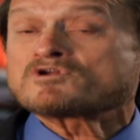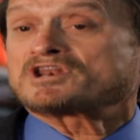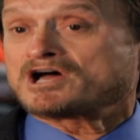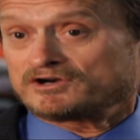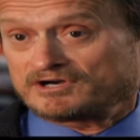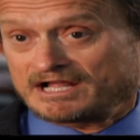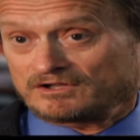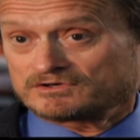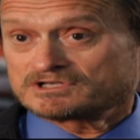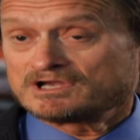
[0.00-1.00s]
than
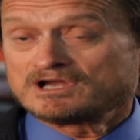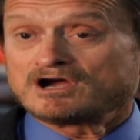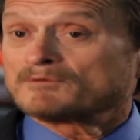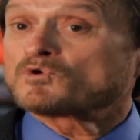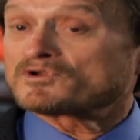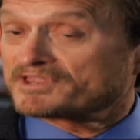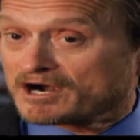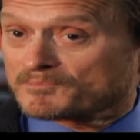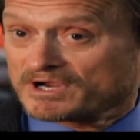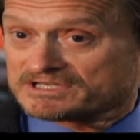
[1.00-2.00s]
$100 or more than
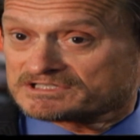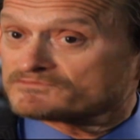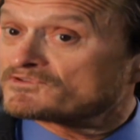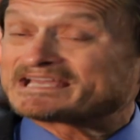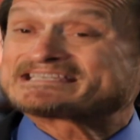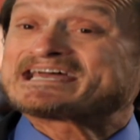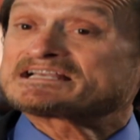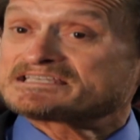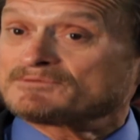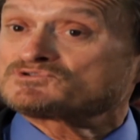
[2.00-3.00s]
our prices for the exact
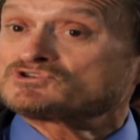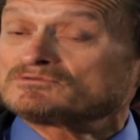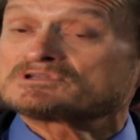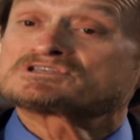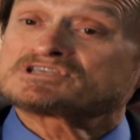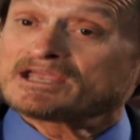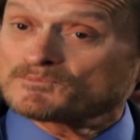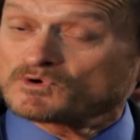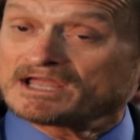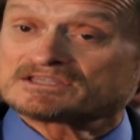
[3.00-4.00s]
same suit, same
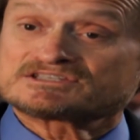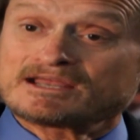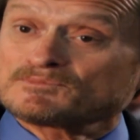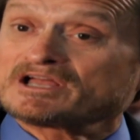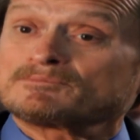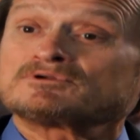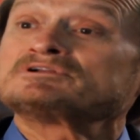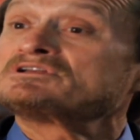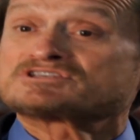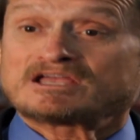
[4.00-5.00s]
brand, same label,
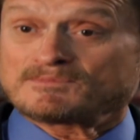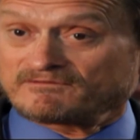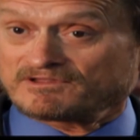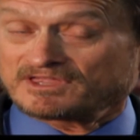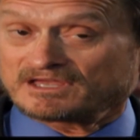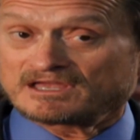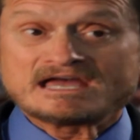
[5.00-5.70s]
same everything.